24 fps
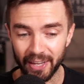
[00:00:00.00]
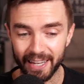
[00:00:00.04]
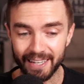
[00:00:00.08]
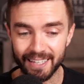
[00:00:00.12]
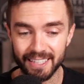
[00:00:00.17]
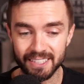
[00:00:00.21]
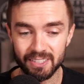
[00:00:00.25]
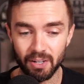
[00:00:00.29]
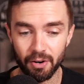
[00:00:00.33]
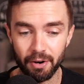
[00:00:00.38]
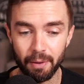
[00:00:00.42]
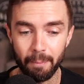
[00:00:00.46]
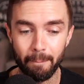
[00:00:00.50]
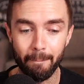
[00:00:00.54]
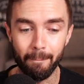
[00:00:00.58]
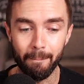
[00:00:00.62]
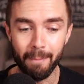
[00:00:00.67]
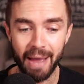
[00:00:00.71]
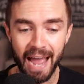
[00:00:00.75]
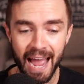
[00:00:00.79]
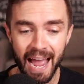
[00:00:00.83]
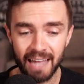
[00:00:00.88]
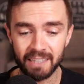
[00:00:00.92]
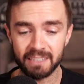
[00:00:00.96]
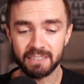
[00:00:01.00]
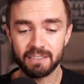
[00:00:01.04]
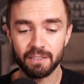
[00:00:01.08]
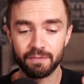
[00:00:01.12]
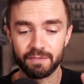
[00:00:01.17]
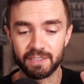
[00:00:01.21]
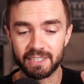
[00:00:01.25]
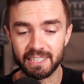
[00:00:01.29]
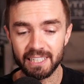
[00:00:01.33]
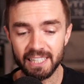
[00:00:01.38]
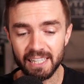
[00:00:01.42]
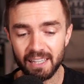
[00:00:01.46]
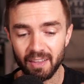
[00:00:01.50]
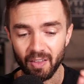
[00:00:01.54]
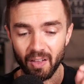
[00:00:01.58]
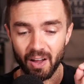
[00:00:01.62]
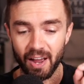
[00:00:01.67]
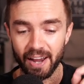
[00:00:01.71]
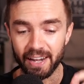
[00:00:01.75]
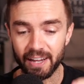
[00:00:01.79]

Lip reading: It is on a massive decline.